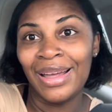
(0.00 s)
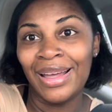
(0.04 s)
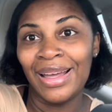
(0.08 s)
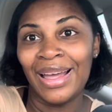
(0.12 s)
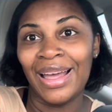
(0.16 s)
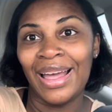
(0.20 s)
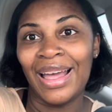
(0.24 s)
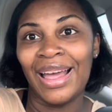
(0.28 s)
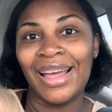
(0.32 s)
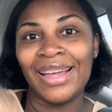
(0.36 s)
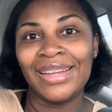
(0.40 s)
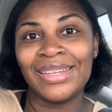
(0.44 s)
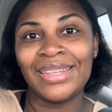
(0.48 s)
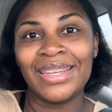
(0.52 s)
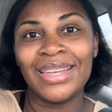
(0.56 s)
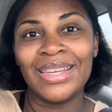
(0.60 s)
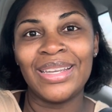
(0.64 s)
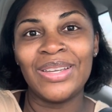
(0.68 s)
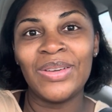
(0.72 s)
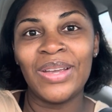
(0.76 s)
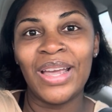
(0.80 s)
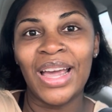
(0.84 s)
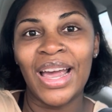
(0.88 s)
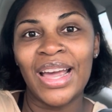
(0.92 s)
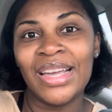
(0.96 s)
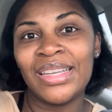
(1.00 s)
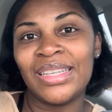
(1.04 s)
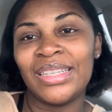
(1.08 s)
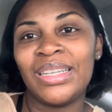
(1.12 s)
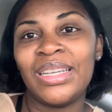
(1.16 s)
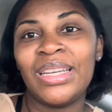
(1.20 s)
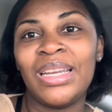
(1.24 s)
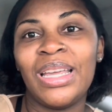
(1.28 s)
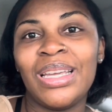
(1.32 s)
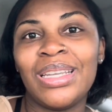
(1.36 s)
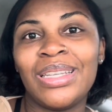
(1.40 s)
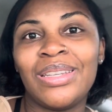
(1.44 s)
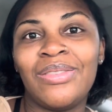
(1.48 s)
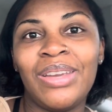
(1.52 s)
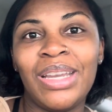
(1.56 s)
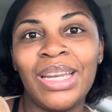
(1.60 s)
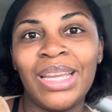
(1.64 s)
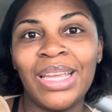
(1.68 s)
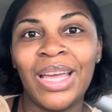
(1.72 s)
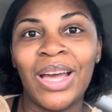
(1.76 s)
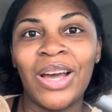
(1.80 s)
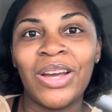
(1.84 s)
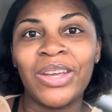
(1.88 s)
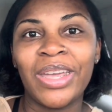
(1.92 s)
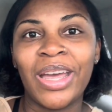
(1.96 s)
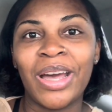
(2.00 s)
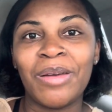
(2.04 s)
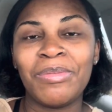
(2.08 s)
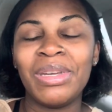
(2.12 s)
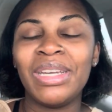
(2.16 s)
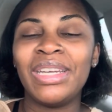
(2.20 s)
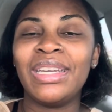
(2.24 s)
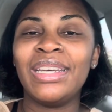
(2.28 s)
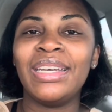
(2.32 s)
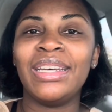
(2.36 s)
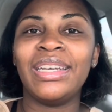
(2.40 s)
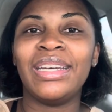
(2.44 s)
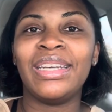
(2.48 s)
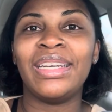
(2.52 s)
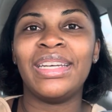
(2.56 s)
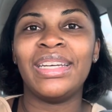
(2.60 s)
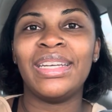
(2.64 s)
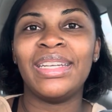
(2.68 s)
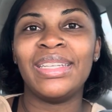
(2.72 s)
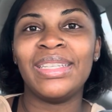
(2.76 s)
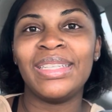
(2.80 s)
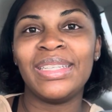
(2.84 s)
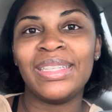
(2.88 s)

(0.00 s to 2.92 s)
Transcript: I'll see you guys in the next video. Y'all be good.